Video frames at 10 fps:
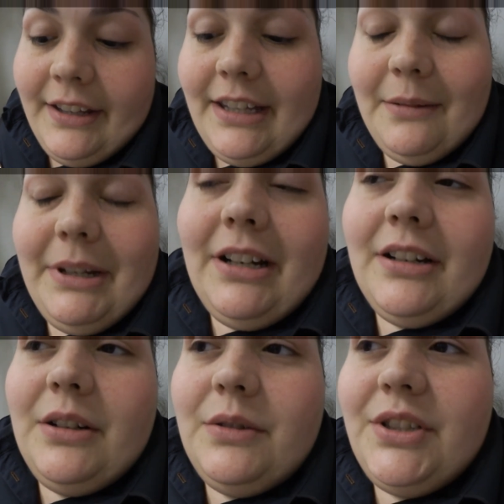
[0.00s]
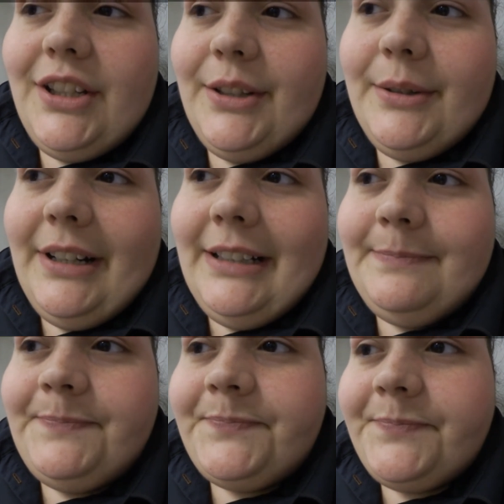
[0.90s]
Then we gotta go
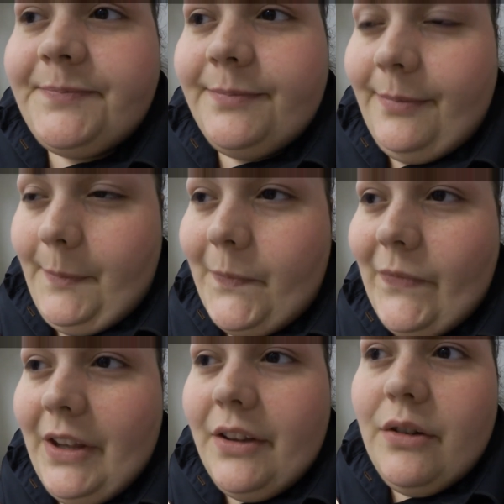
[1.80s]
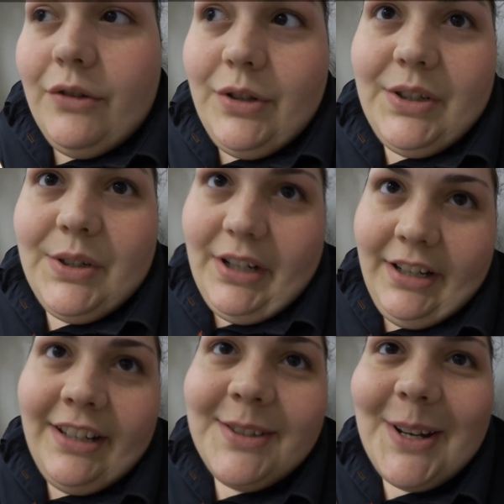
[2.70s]
to the grocery store
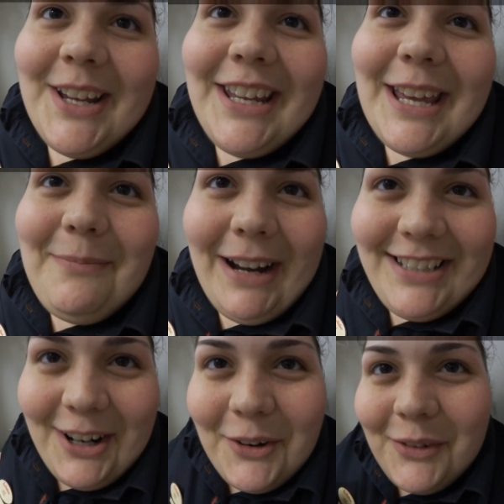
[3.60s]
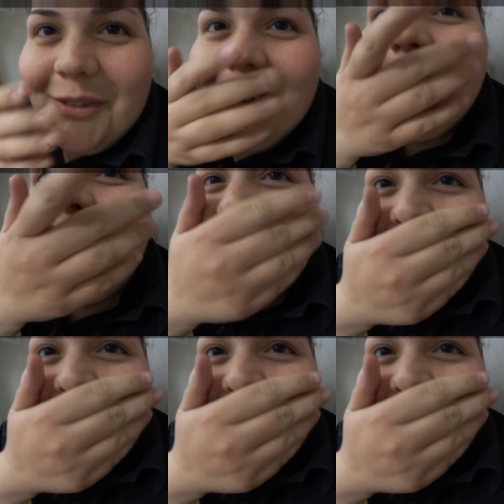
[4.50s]
so I can get my tofu.